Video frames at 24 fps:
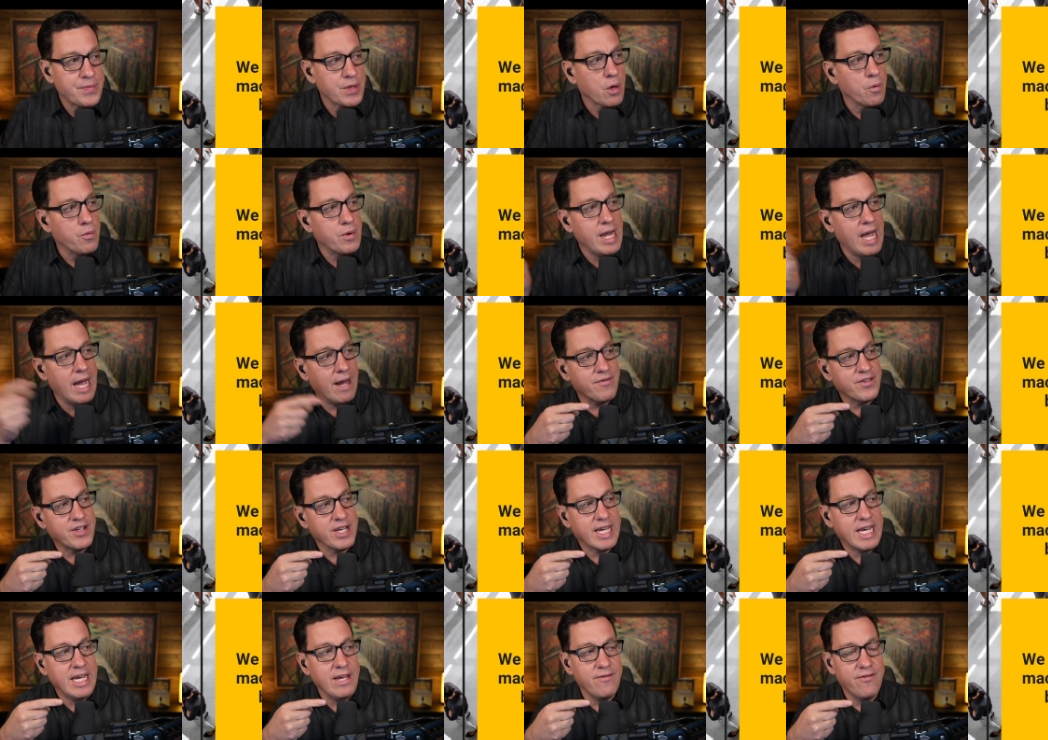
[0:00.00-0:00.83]
we have
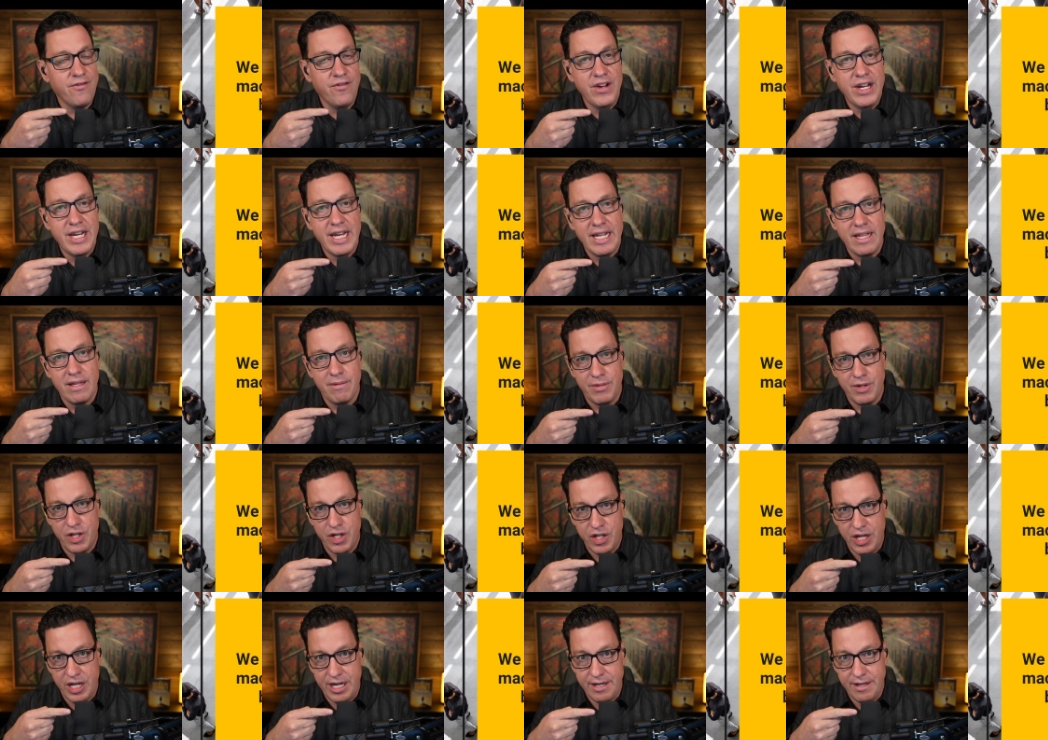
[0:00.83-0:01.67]
to keep feeding the
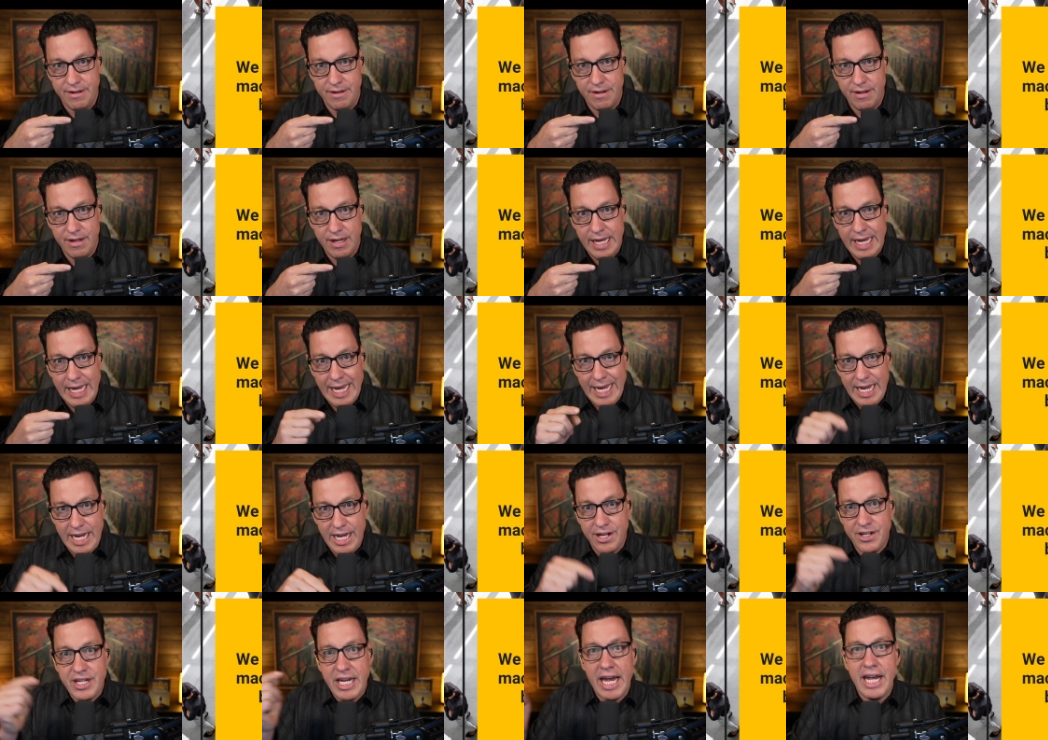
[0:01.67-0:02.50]
machine.
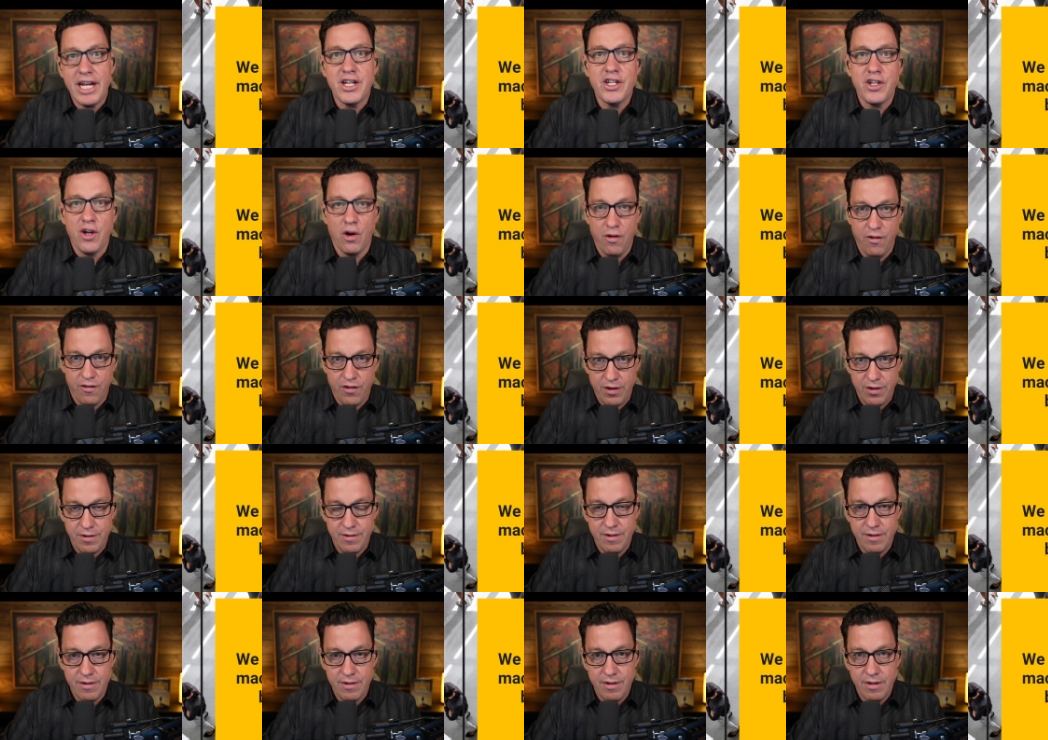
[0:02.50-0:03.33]
It takes over.